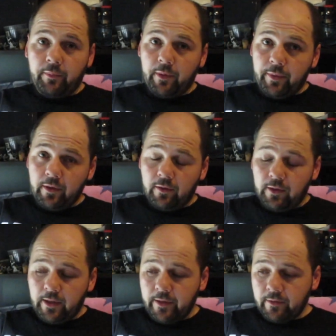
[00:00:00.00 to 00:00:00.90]
had my big
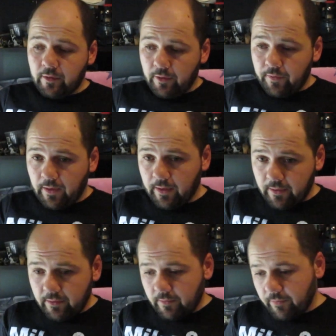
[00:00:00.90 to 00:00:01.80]
holiday over to
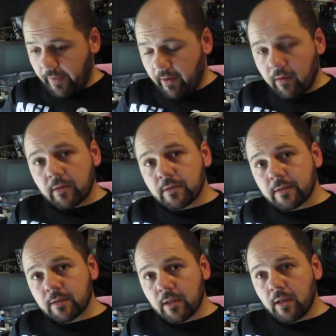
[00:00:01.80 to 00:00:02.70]
London,
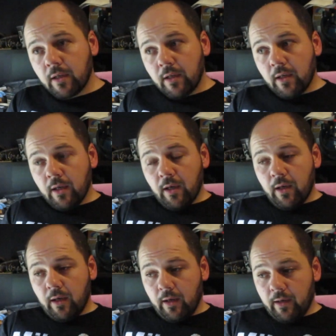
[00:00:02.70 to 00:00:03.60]
Paris,
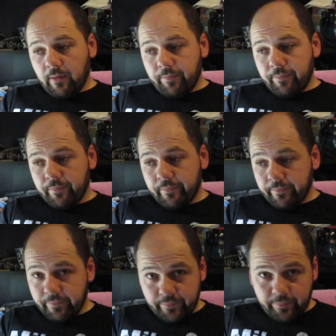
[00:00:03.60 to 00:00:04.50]
Paris
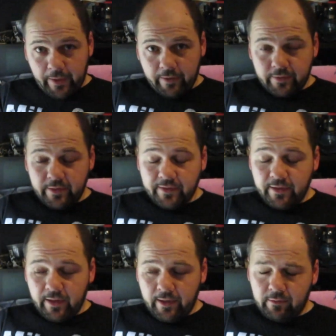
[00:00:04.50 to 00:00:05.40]

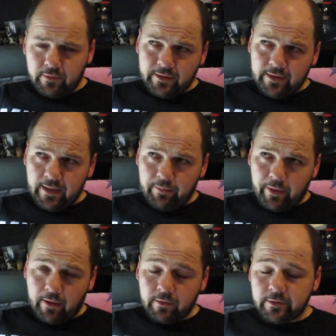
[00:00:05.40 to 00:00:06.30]
Disneyland, Disneyland
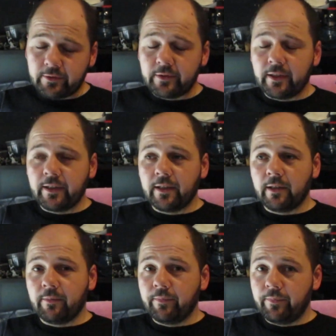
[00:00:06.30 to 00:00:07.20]
Paris, I should say.
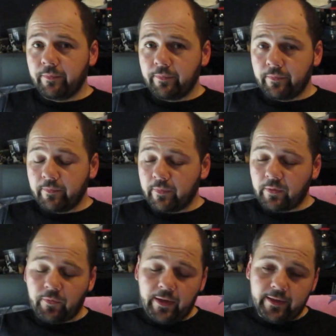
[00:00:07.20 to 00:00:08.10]

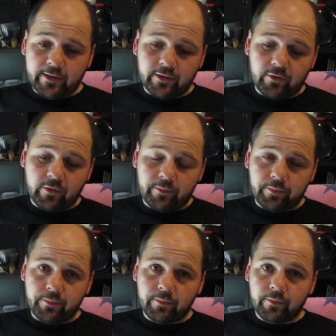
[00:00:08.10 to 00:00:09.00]
It's a fantastic trip.
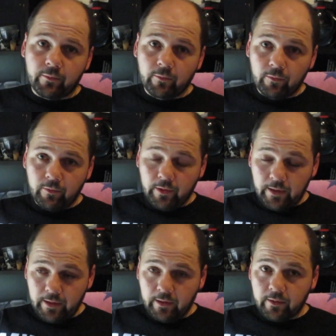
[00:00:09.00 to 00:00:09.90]

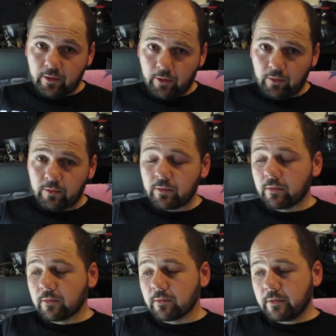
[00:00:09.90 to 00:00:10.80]
Really cold,
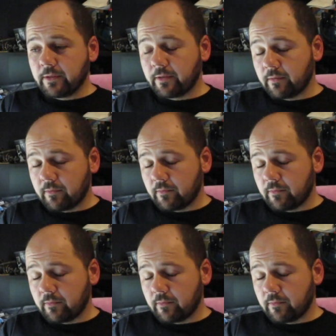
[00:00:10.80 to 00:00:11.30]
just